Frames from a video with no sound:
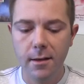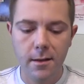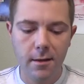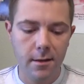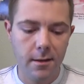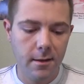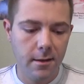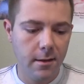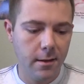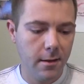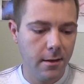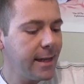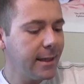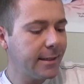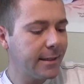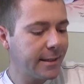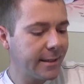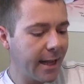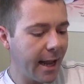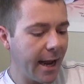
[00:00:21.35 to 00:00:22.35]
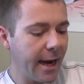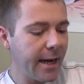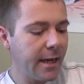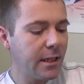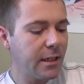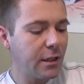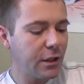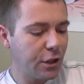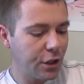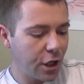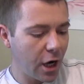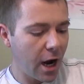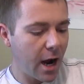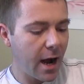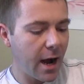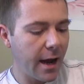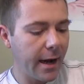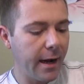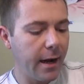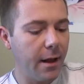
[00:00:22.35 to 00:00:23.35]
Shaye Saint
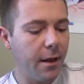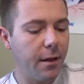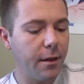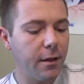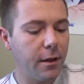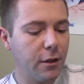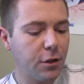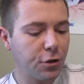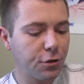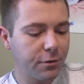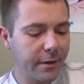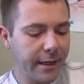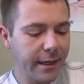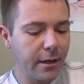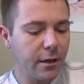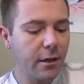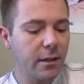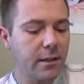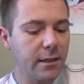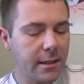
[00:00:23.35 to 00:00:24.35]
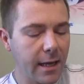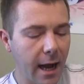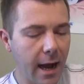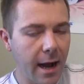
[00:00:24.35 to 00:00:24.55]
John, the Triggers